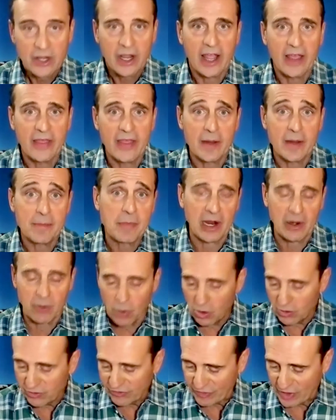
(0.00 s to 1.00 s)
And then
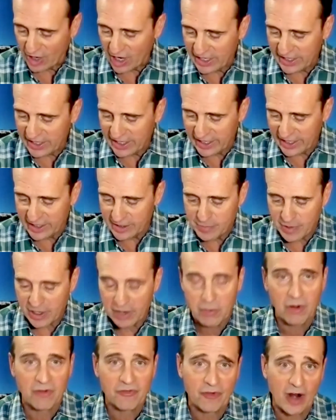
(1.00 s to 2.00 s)
payroll Friday. And
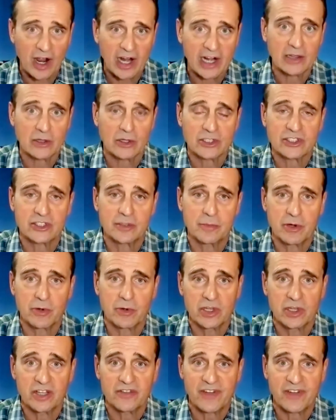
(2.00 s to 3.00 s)
payroll Friday looks to be
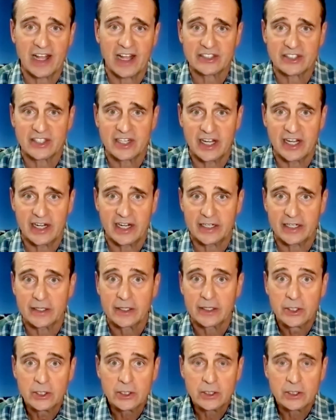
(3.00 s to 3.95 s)
really fascinating.